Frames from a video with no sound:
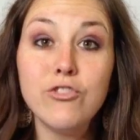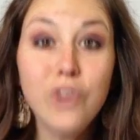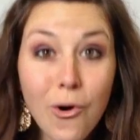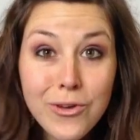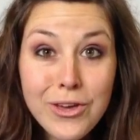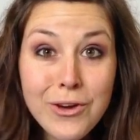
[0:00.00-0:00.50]

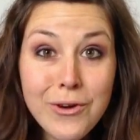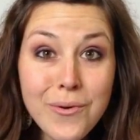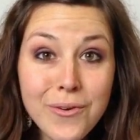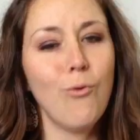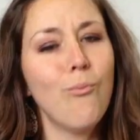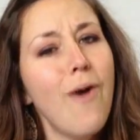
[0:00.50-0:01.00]
Don't you?
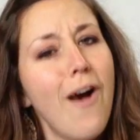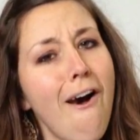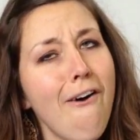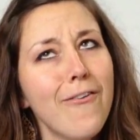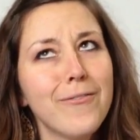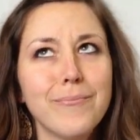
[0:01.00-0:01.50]

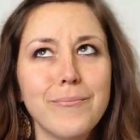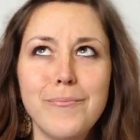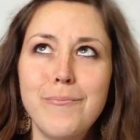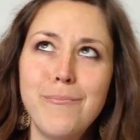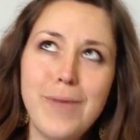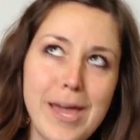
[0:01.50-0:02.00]
Well,
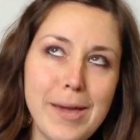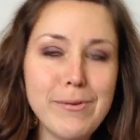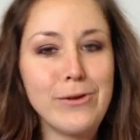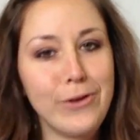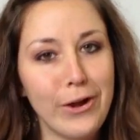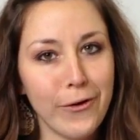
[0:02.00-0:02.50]
maybe
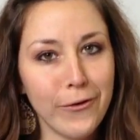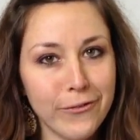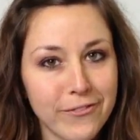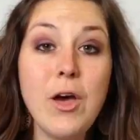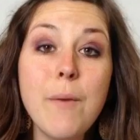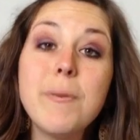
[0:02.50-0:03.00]
you don't.
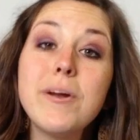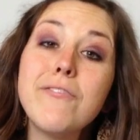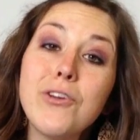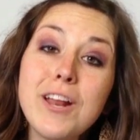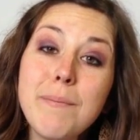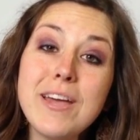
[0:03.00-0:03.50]
But if
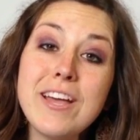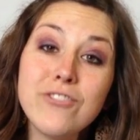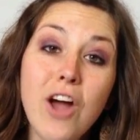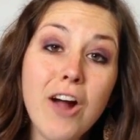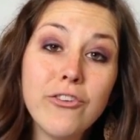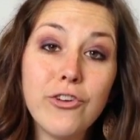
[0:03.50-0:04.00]
you're going to be a
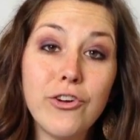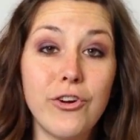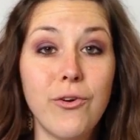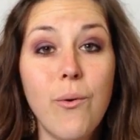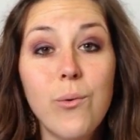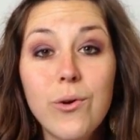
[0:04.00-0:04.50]

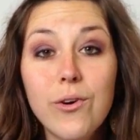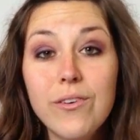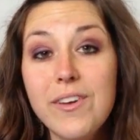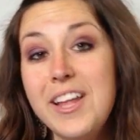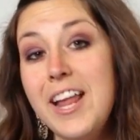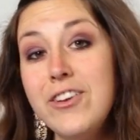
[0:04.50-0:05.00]
doctor or an